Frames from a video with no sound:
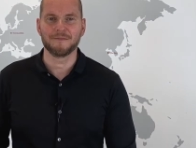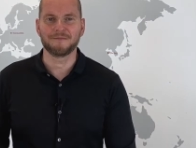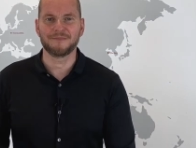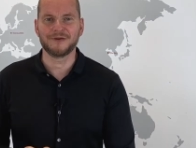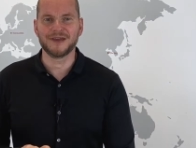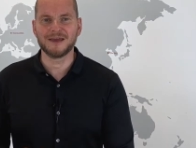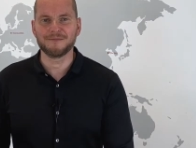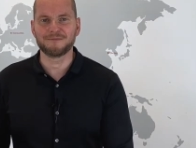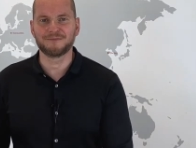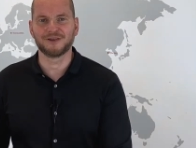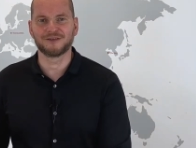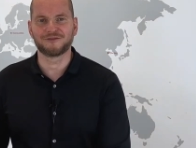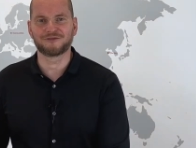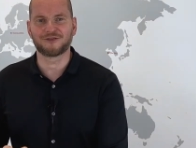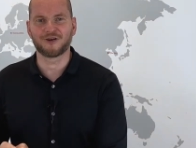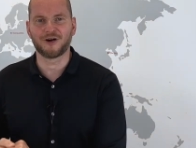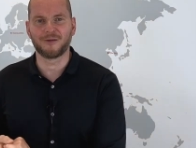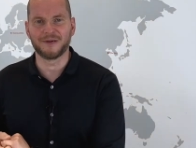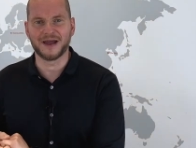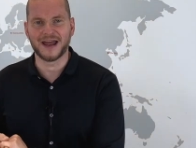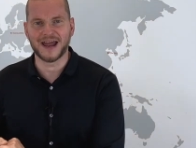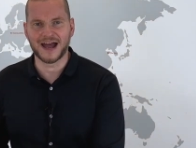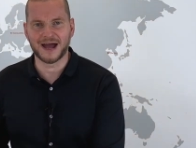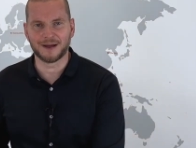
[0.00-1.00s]
People
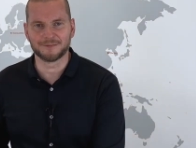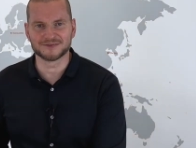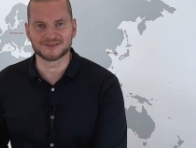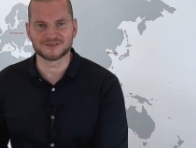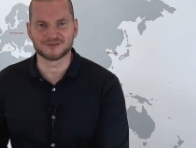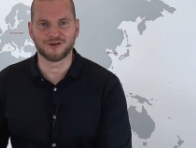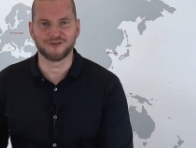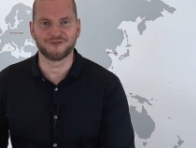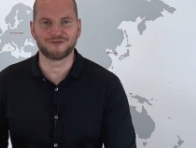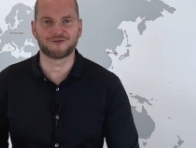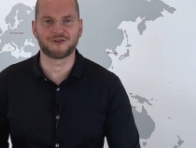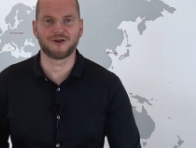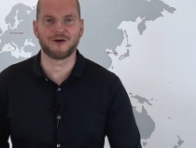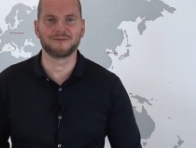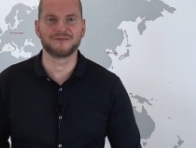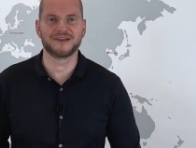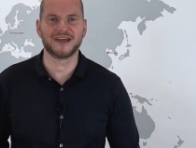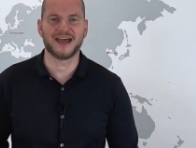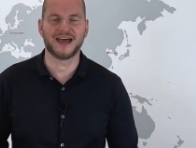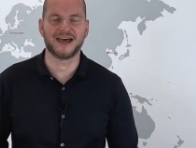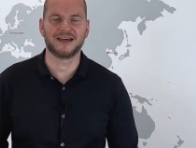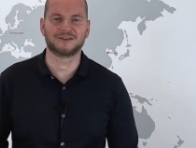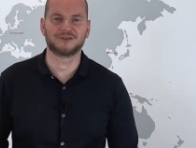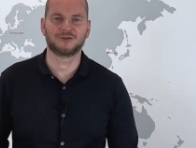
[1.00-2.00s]
from Hermsdorf, from the
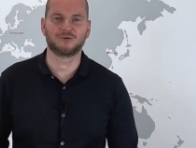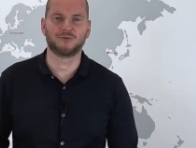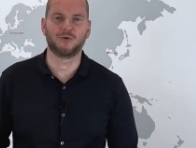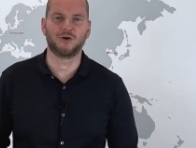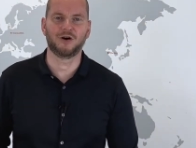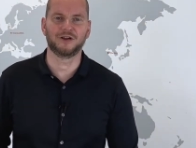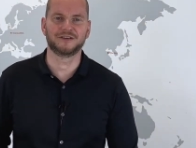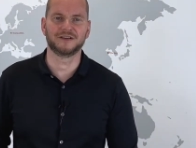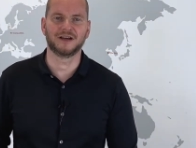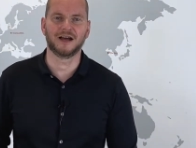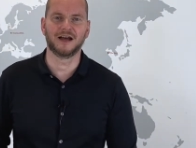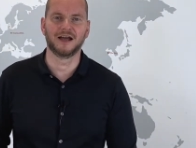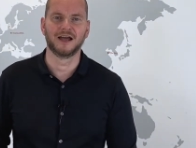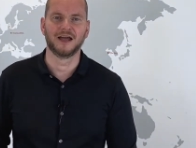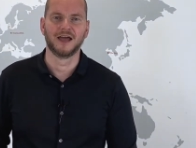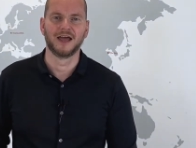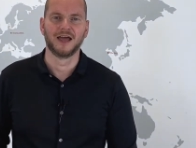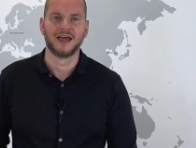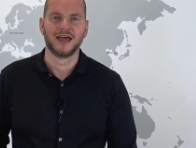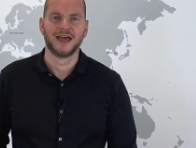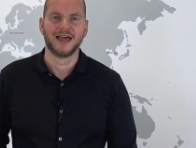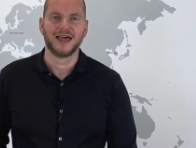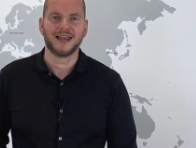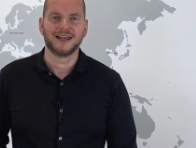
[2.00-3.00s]
headquarter,
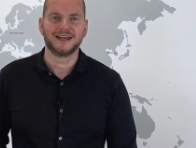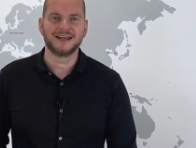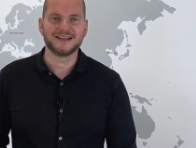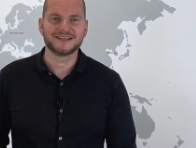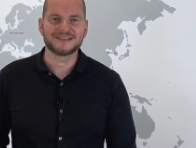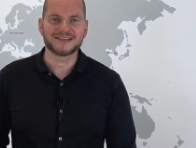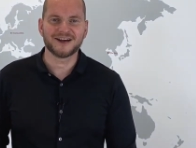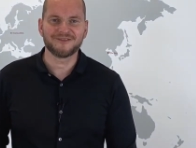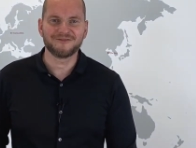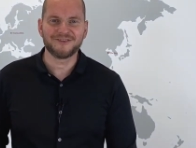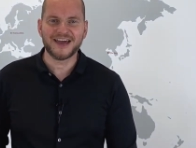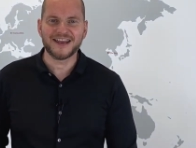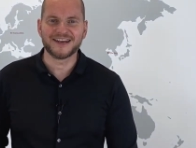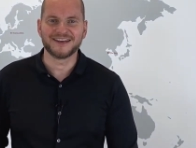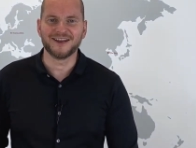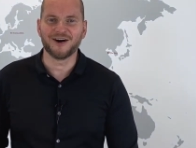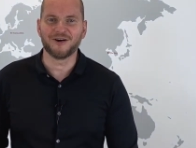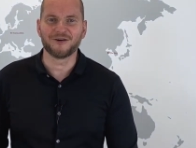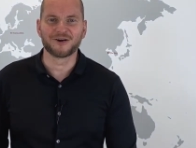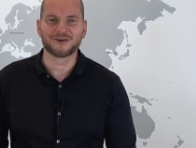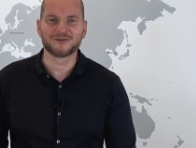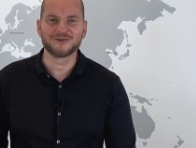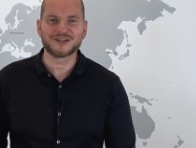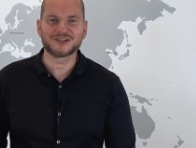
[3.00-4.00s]
Lisa Wen,
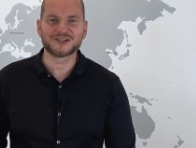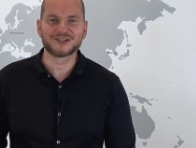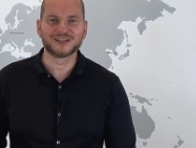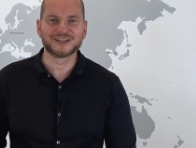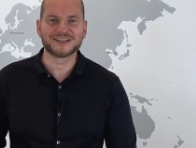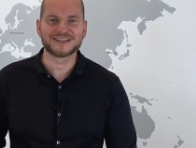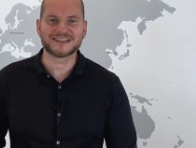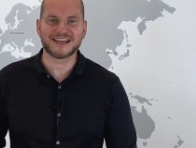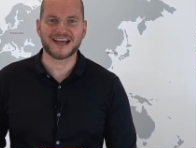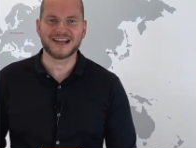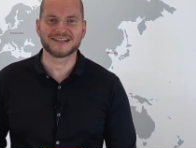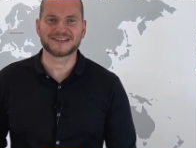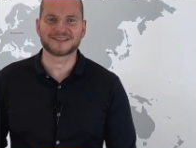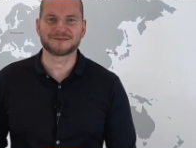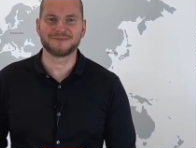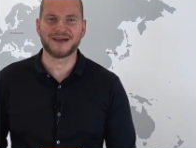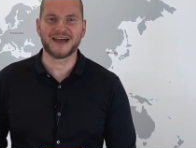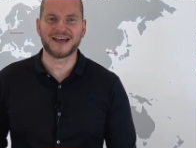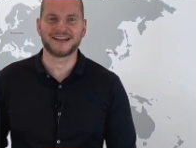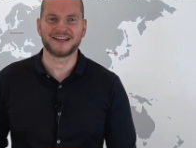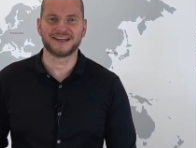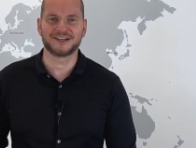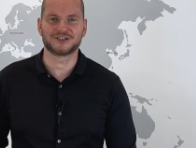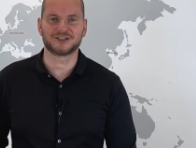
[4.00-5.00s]
our regional sales
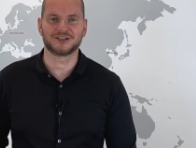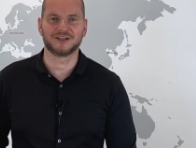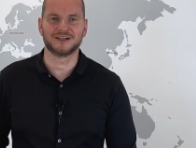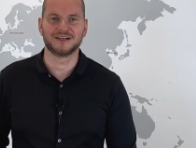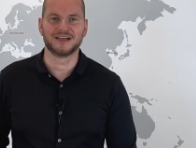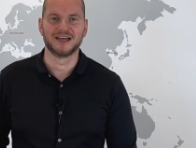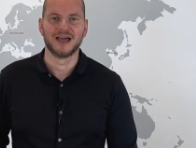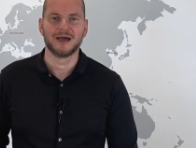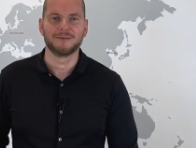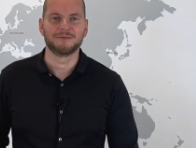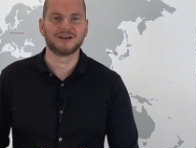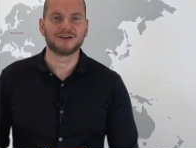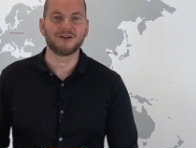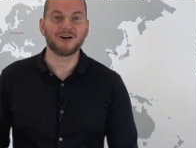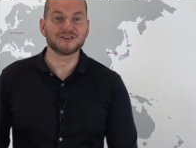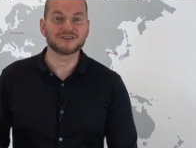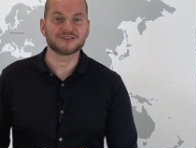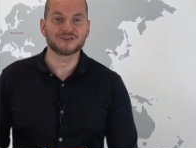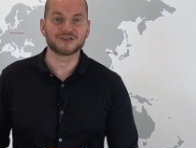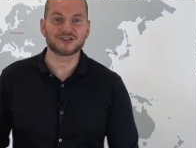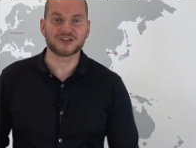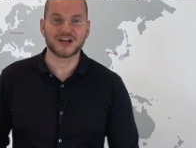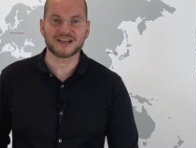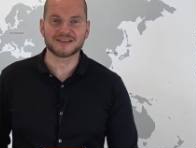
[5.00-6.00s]
manager, but
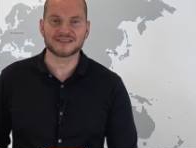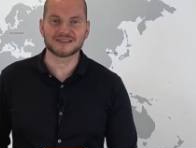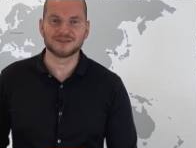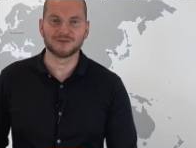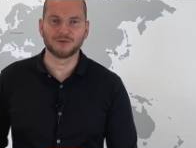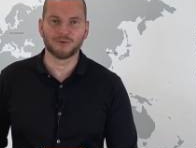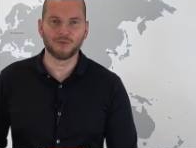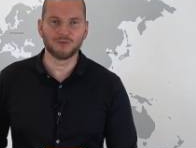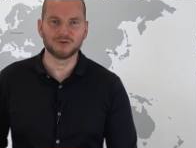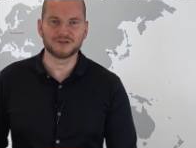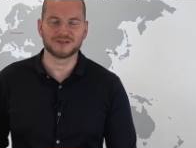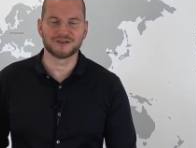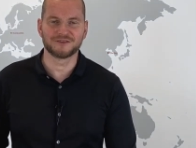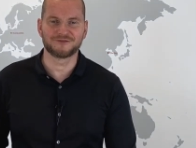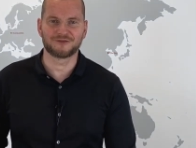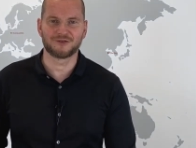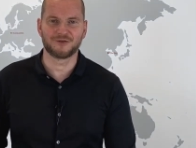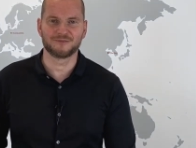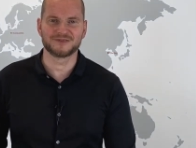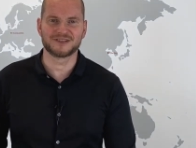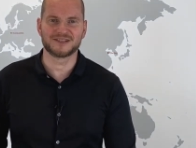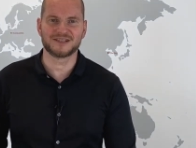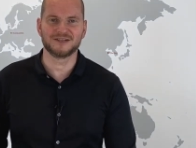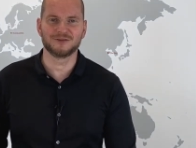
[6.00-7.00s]
also Jackson Rother
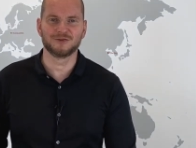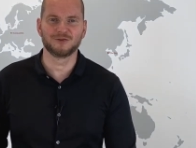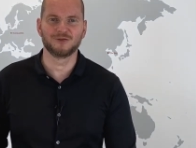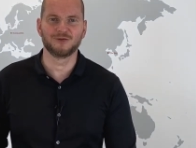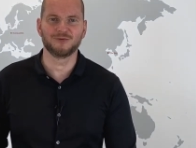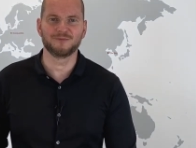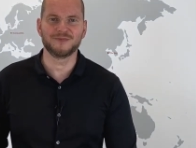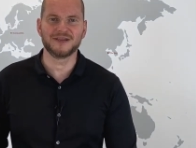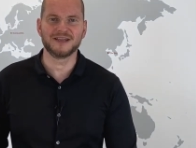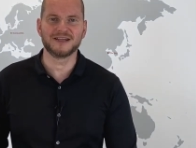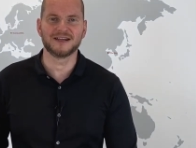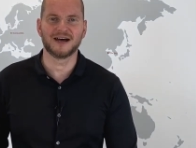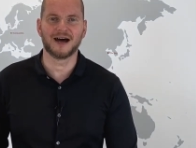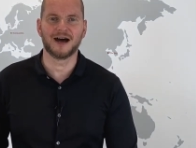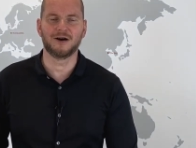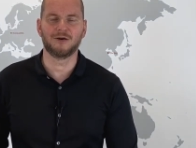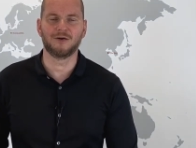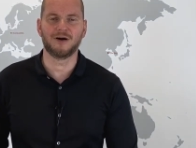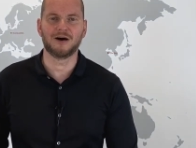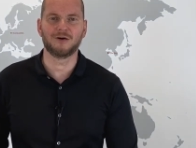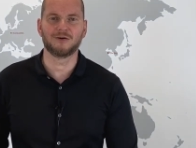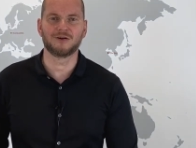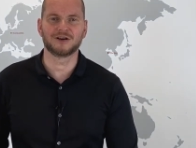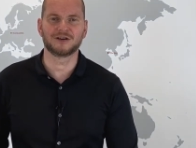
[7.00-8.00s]
from
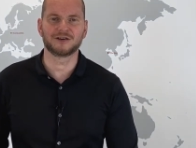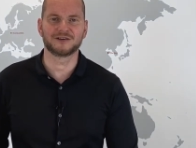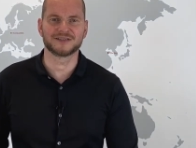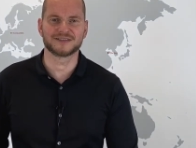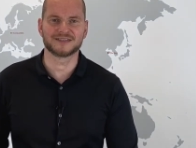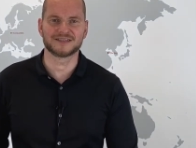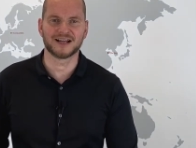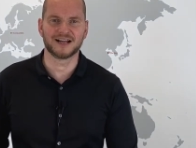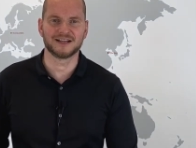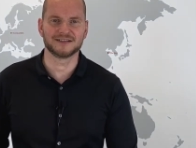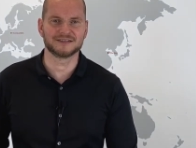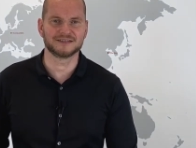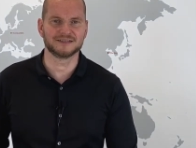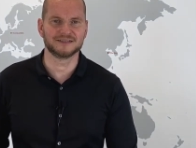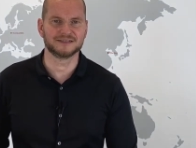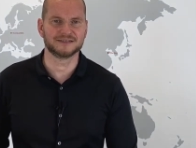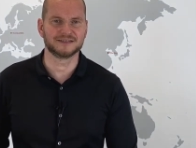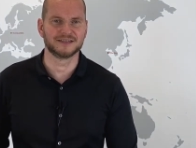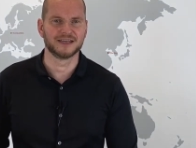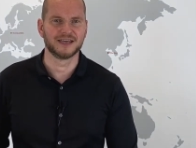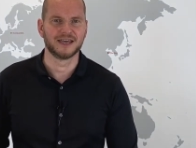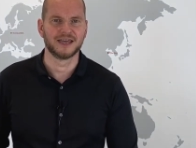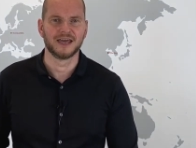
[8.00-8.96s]
Sinolumina, our consultant.